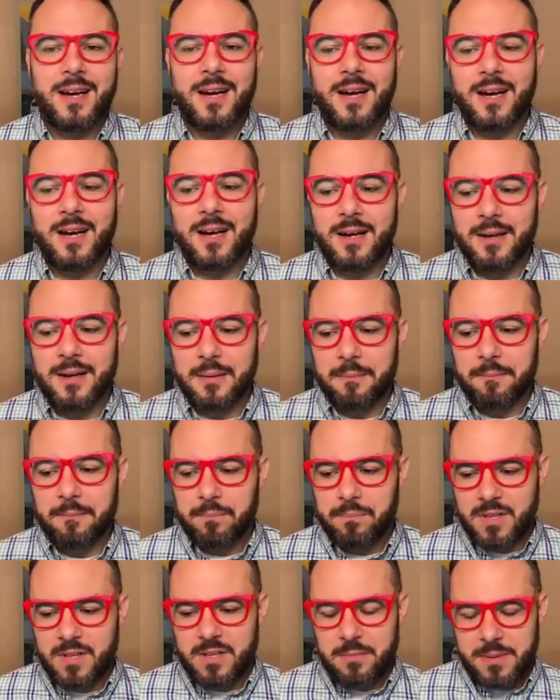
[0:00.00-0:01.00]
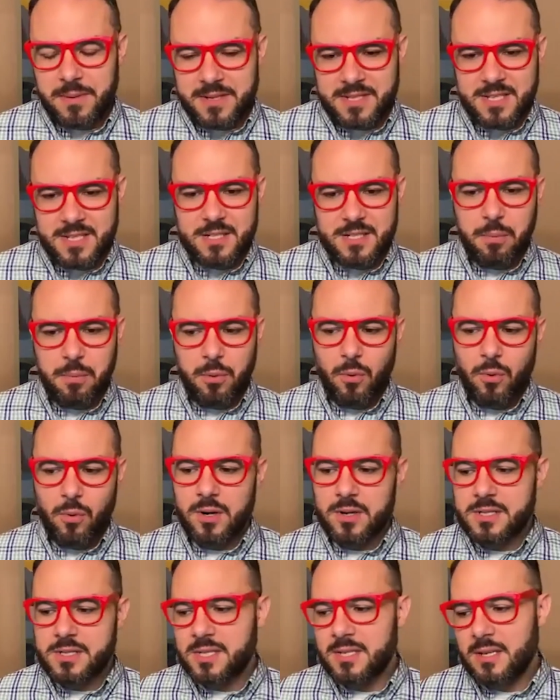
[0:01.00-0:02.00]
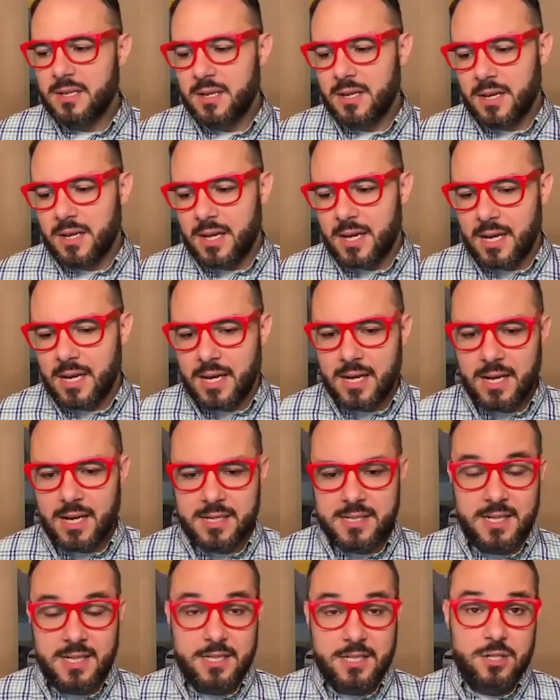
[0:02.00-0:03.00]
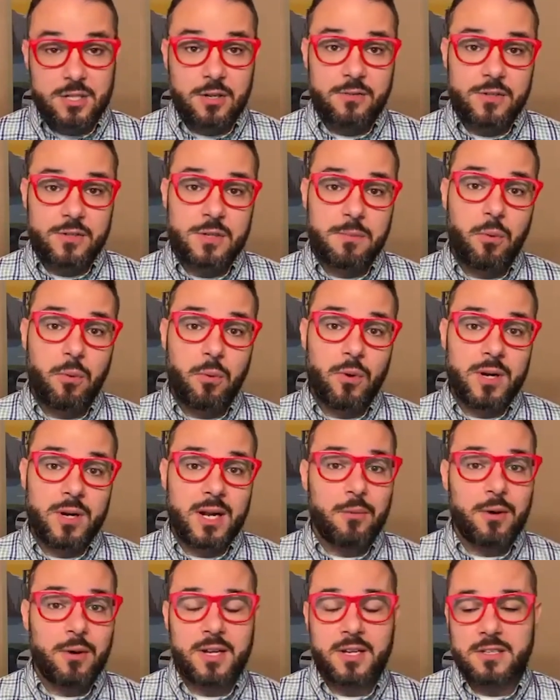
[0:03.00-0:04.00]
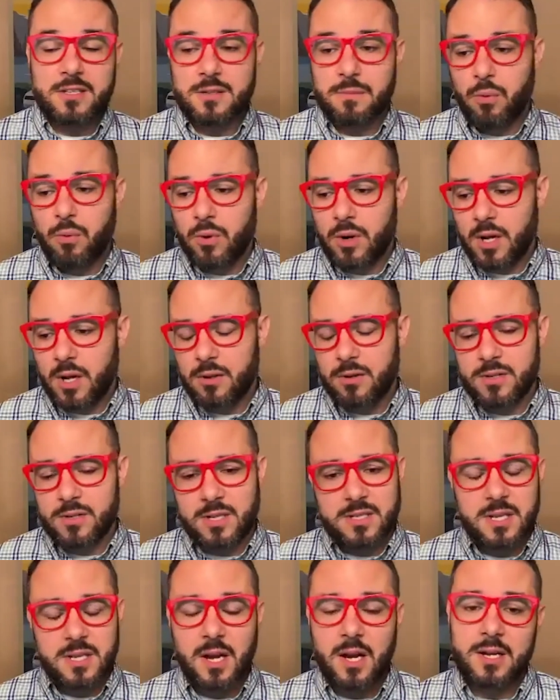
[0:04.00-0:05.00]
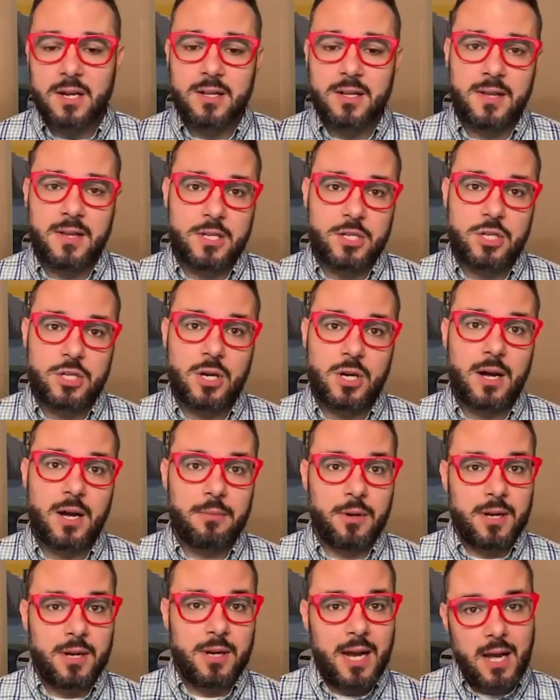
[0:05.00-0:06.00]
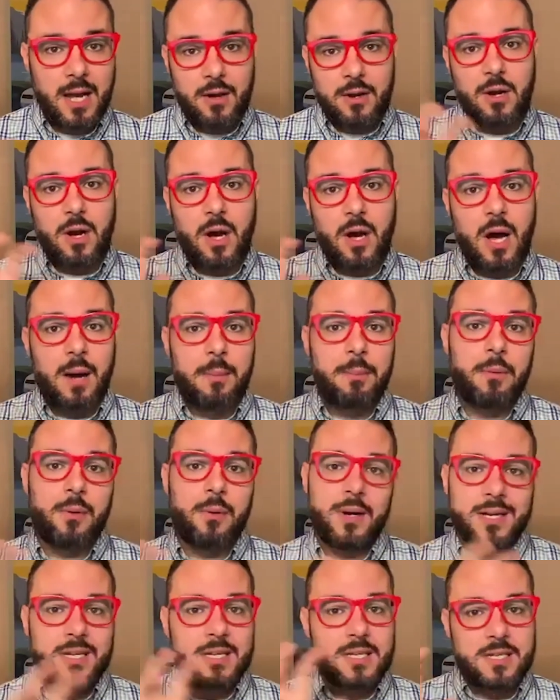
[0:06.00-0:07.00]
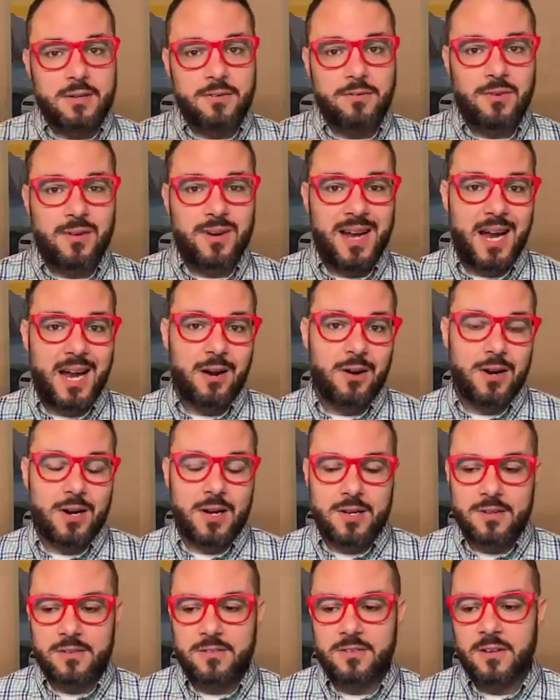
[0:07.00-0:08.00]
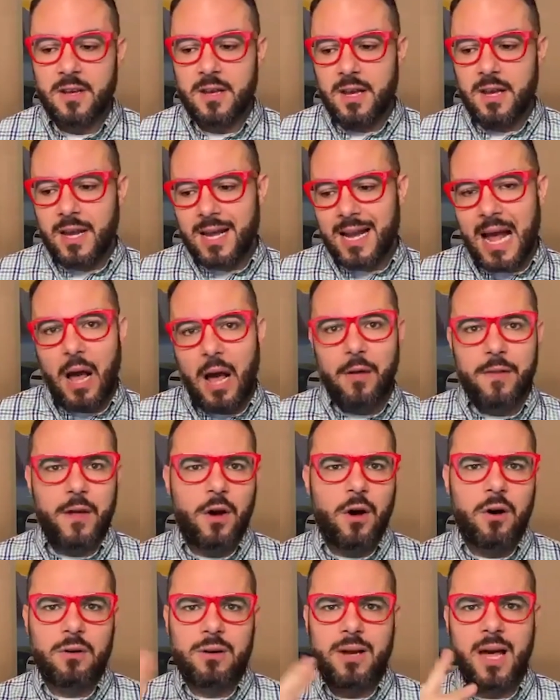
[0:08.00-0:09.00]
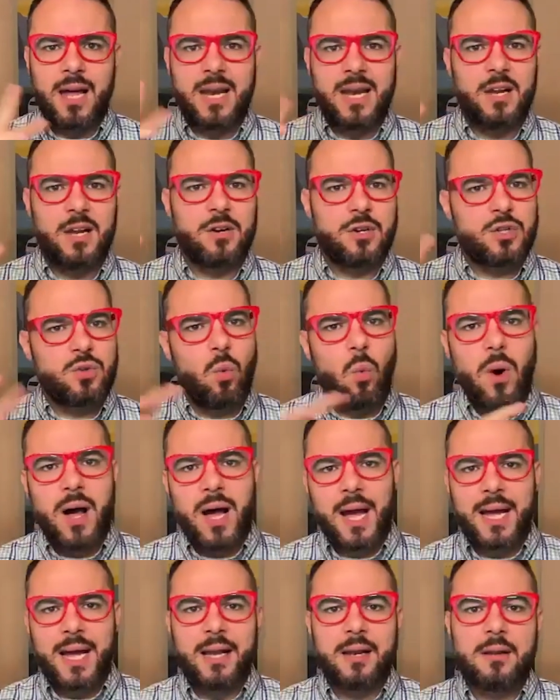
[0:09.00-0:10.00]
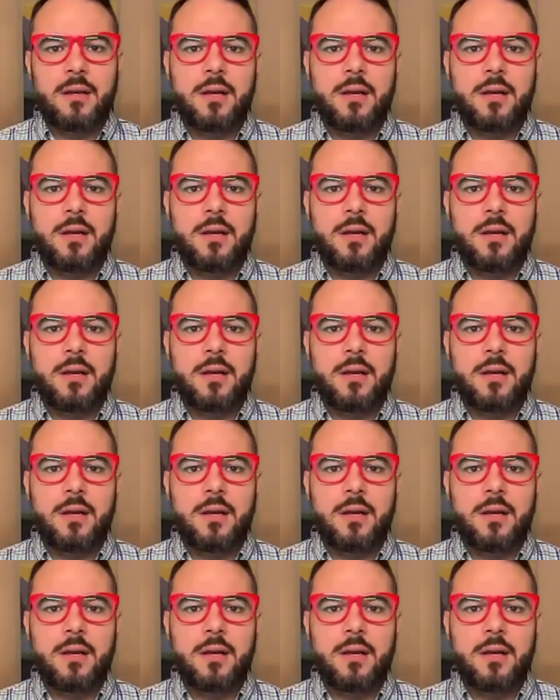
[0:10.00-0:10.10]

Um, did PC support, uh, did server support, networking support. I learned a ton in that job on how to operate in different areas and how they all kind of intertwine.